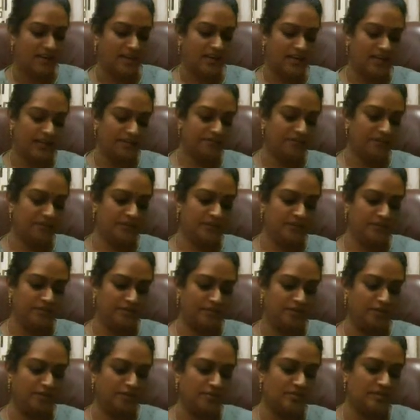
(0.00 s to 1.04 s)
never
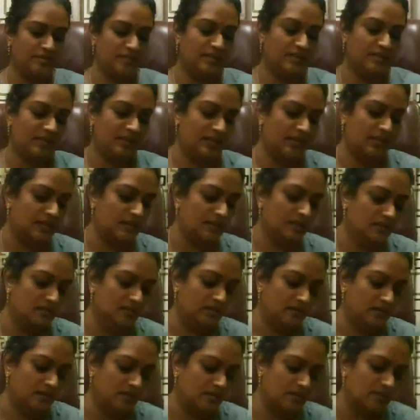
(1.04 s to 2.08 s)
introduce it in
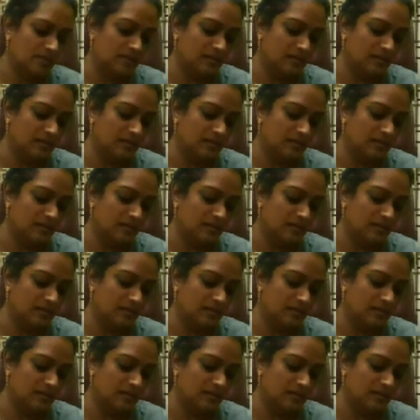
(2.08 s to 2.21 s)
the